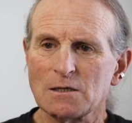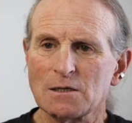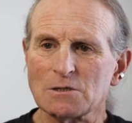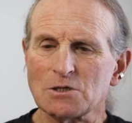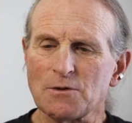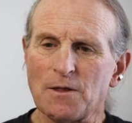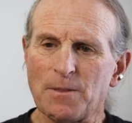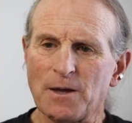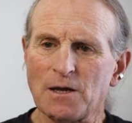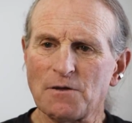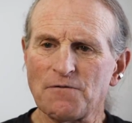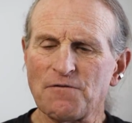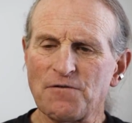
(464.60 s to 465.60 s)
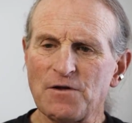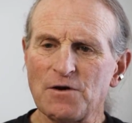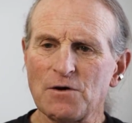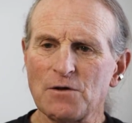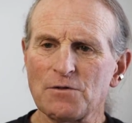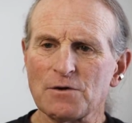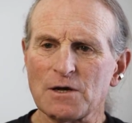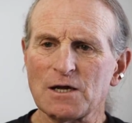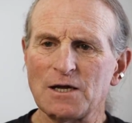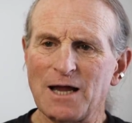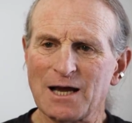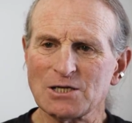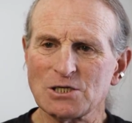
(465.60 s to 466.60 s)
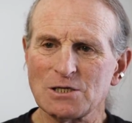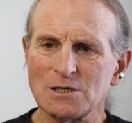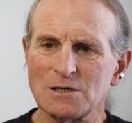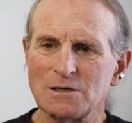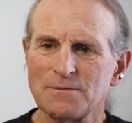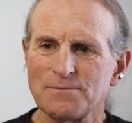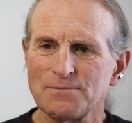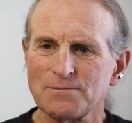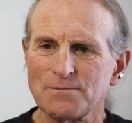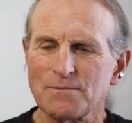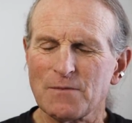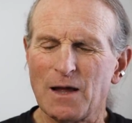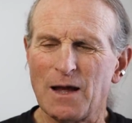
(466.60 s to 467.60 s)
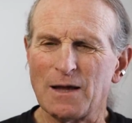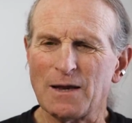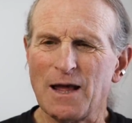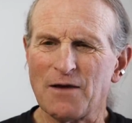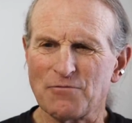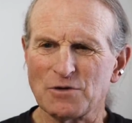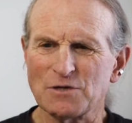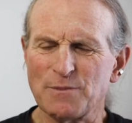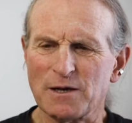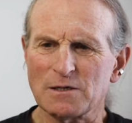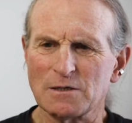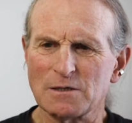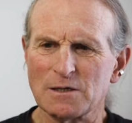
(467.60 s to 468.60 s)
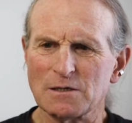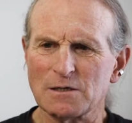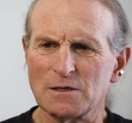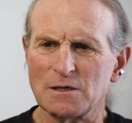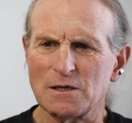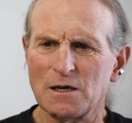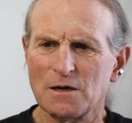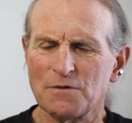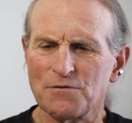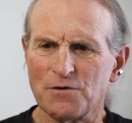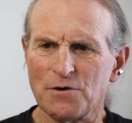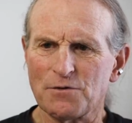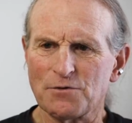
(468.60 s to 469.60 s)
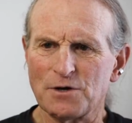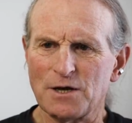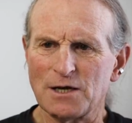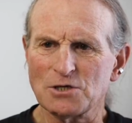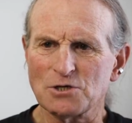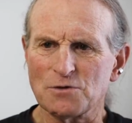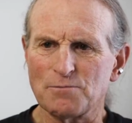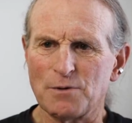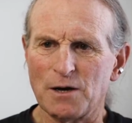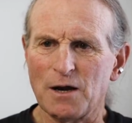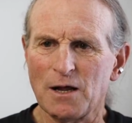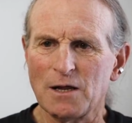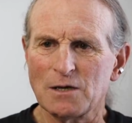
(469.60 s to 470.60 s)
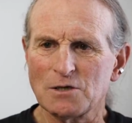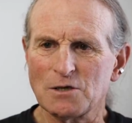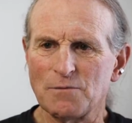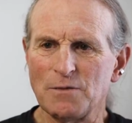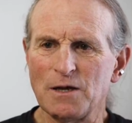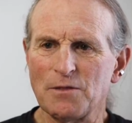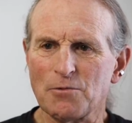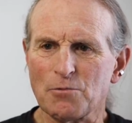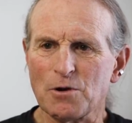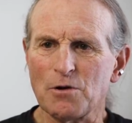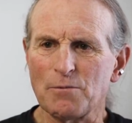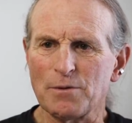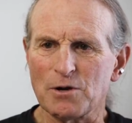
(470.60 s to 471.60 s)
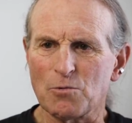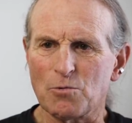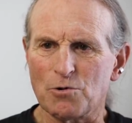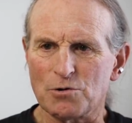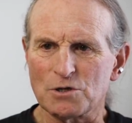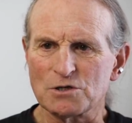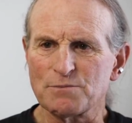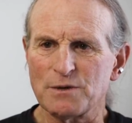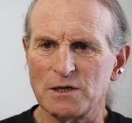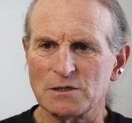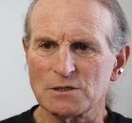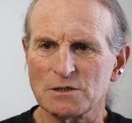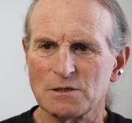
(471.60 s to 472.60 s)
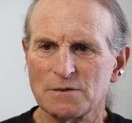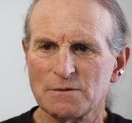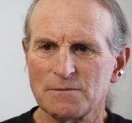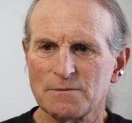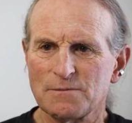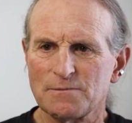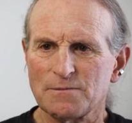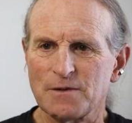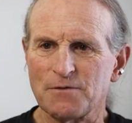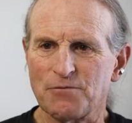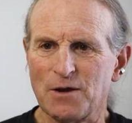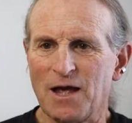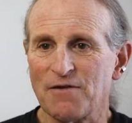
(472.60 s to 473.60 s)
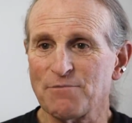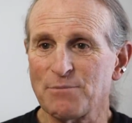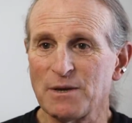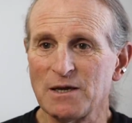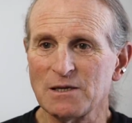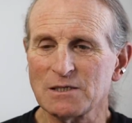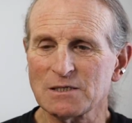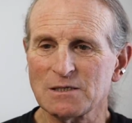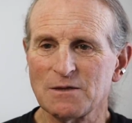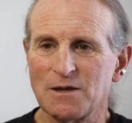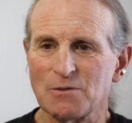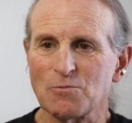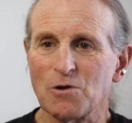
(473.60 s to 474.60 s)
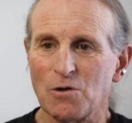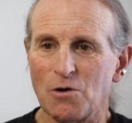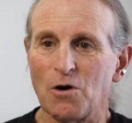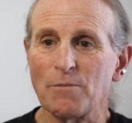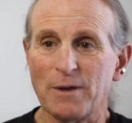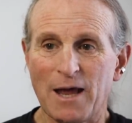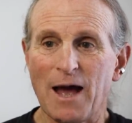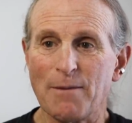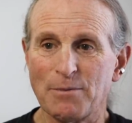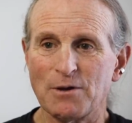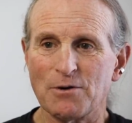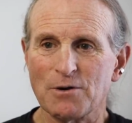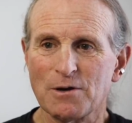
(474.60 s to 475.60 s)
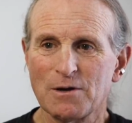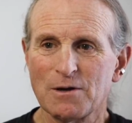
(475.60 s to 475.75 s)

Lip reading: so that they can feel the connection and have respect and dignity for other nature. But to me, the real big word is peace. If we have peace, then we'll all be happier.